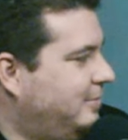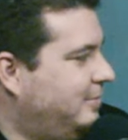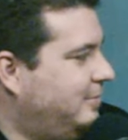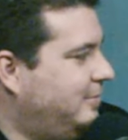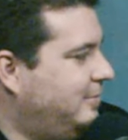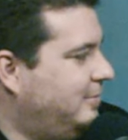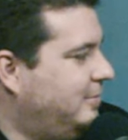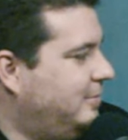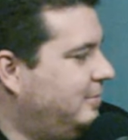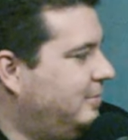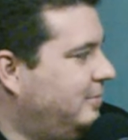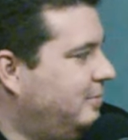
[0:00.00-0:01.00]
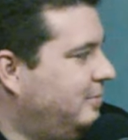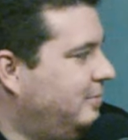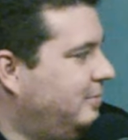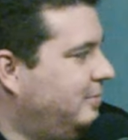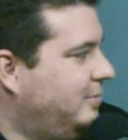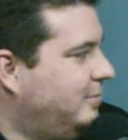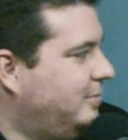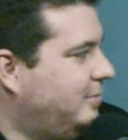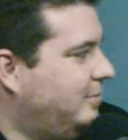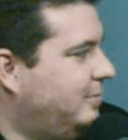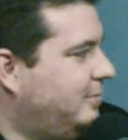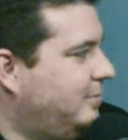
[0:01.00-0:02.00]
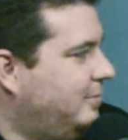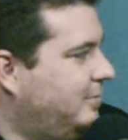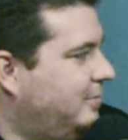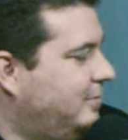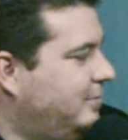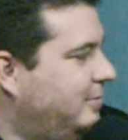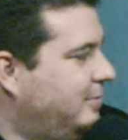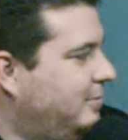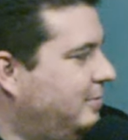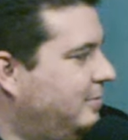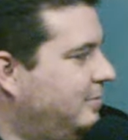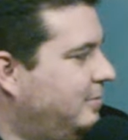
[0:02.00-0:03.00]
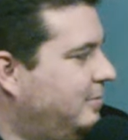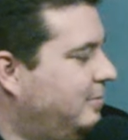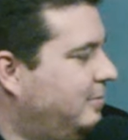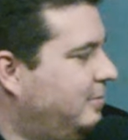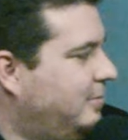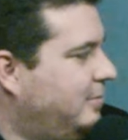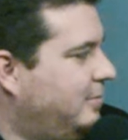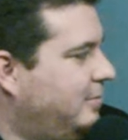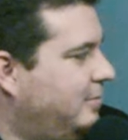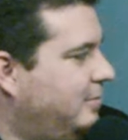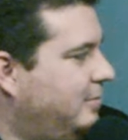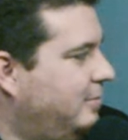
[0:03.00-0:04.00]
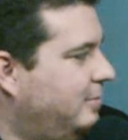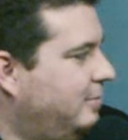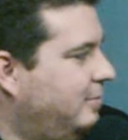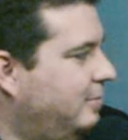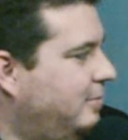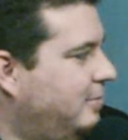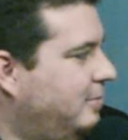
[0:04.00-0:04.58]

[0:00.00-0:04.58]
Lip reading: (not speaking)